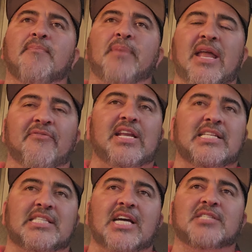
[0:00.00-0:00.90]

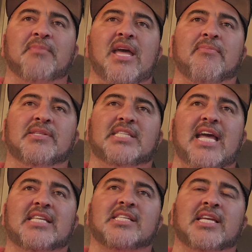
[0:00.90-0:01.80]
Benavidez does make
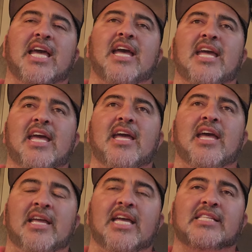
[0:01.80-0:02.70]
mistakes and get hit
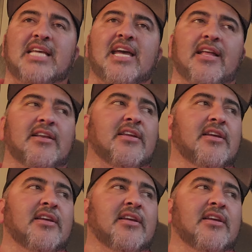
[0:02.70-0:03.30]
and gets hit.